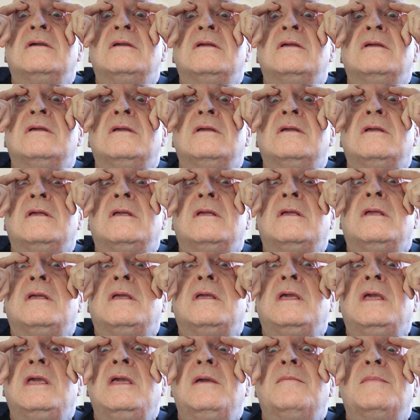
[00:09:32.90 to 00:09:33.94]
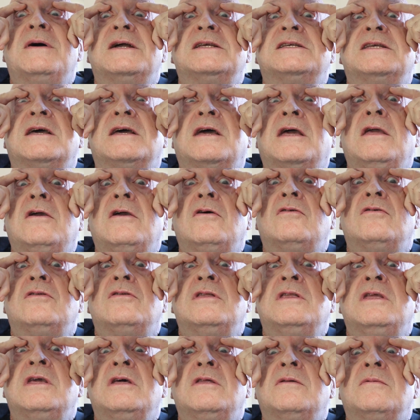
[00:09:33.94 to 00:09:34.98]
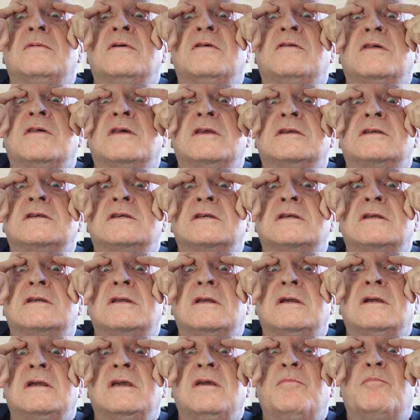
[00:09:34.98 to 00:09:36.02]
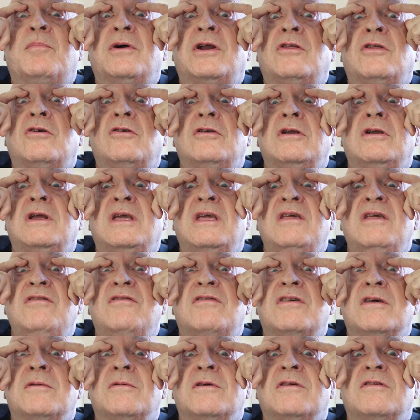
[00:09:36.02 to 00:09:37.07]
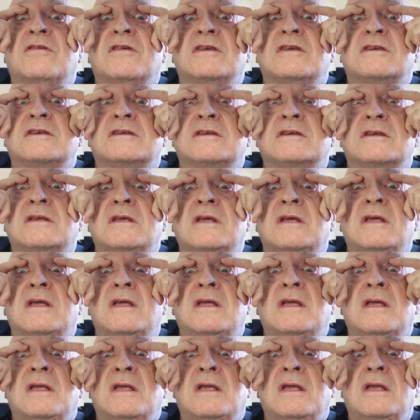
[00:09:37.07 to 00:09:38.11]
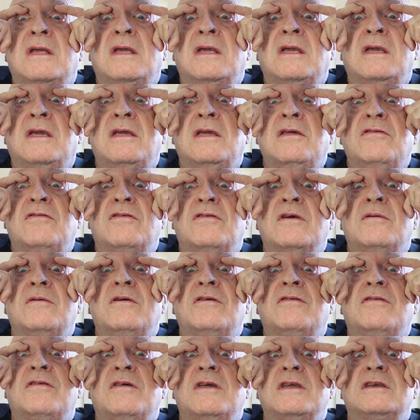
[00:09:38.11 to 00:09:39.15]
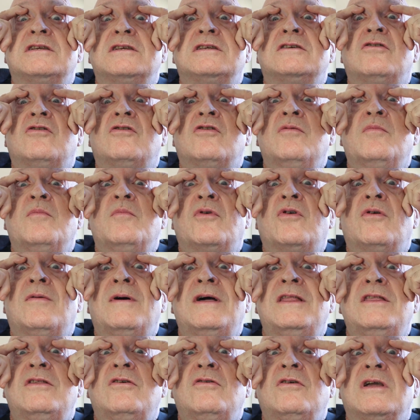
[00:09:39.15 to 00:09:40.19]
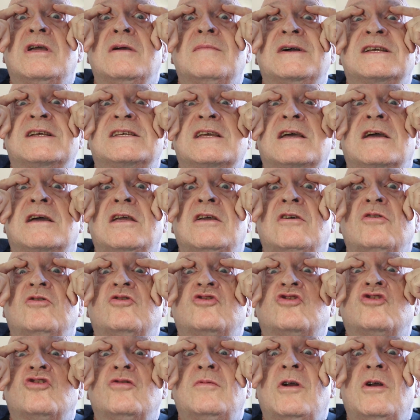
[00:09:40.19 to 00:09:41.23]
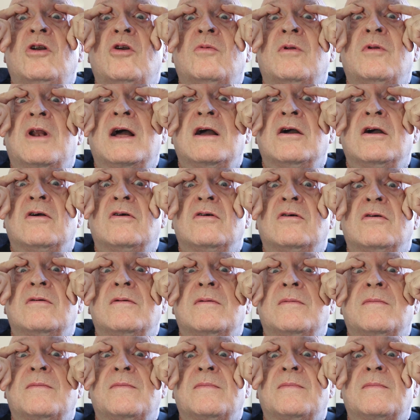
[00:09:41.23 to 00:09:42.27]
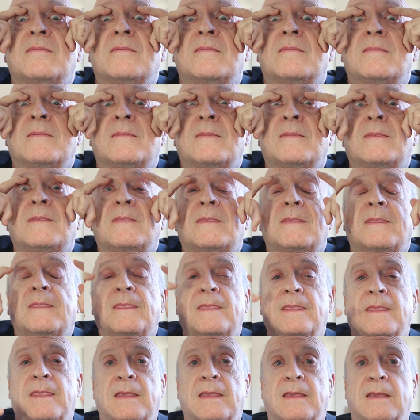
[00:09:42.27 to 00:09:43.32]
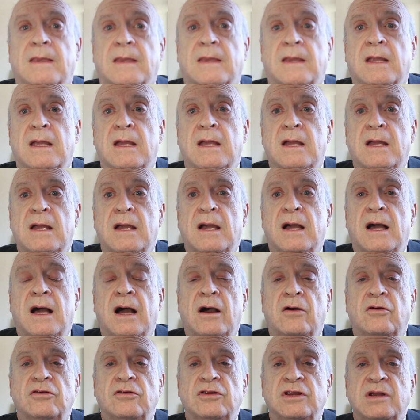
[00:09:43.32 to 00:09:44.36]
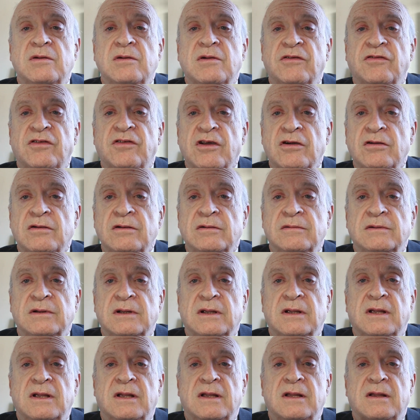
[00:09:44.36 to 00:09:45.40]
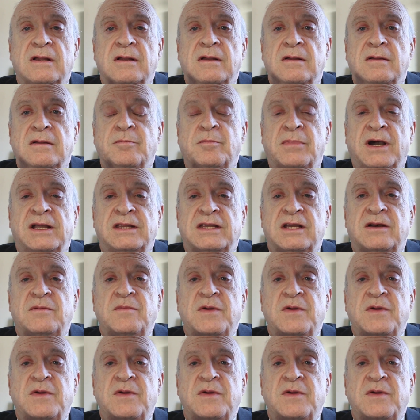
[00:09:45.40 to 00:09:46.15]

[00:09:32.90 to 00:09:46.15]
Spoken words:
15 times, ensuring that I massage over the white region adjacent to it. Next, I position my fingers close to my nose, slightly lift my eyelids, and massage 10 times,